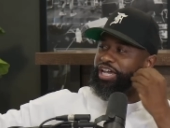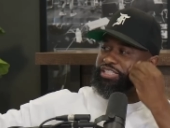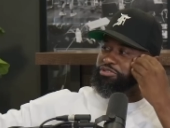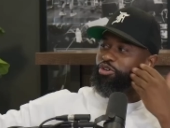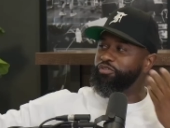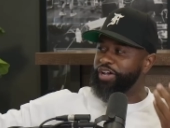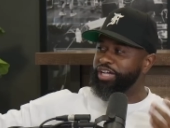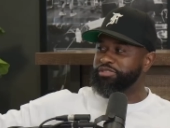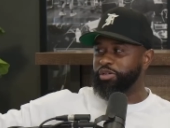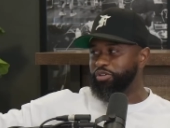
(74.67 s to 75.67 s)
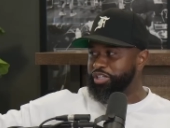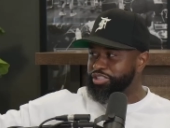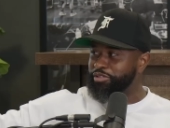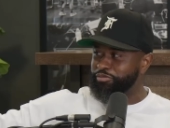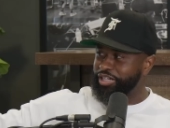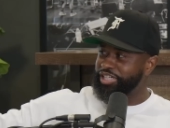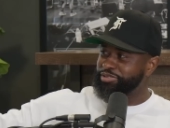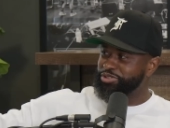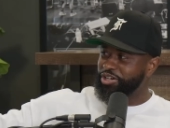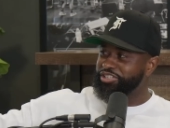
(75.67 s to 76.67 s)
eat ass, it'll go fast. I'm like, well, I guess I'm
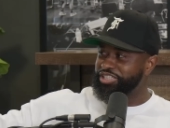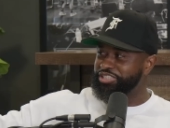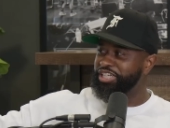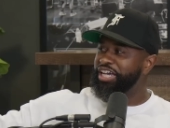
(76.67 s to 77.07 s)
gonna start this.